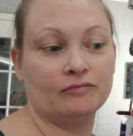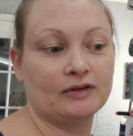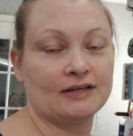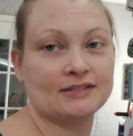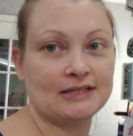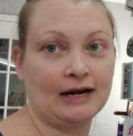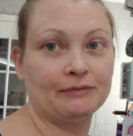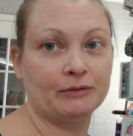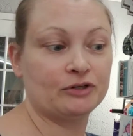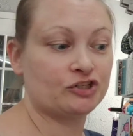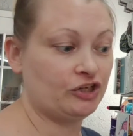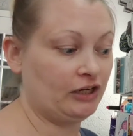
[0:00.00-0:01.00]
I stopped the
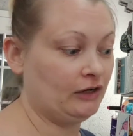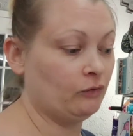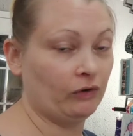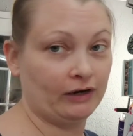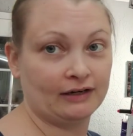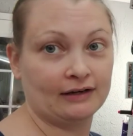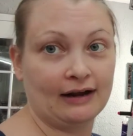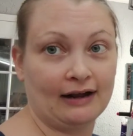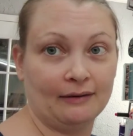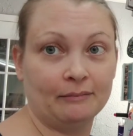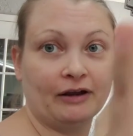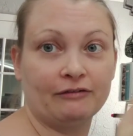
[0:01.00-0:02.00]
machine, went and
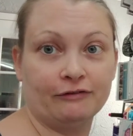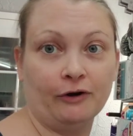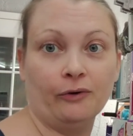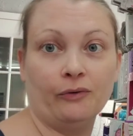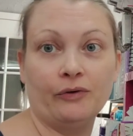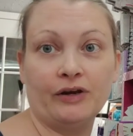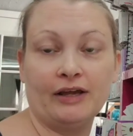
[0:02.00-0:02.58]
got my phone